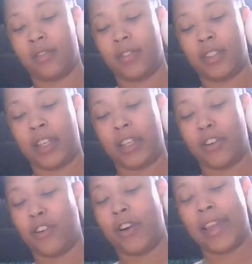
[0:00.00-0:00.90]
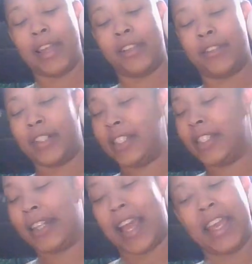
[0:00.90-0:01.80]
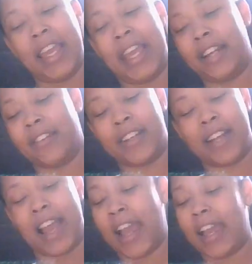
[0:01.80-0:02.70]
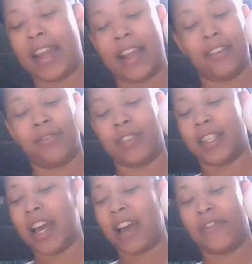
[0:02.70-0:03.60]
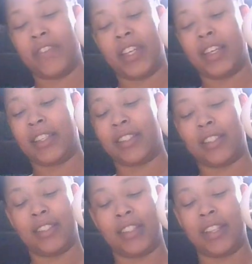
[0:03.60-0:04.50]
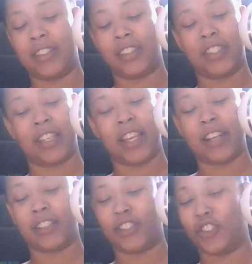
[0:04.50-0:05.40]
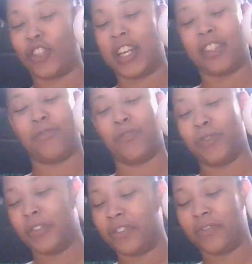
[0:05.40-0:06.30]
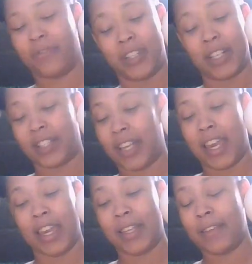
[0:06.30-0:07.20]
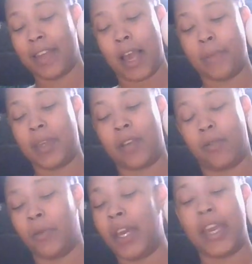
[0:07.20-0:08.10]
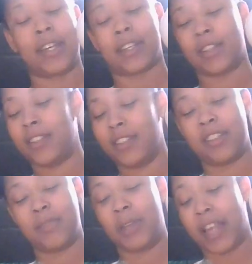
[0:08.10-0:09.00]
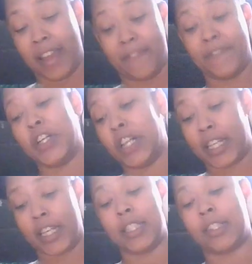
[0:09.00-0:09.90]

Nigga, y'all ignorant. They ignorant. I ain't got no time for this. This shit here is stressful. Fuck that. I be quick to be like, fuck it.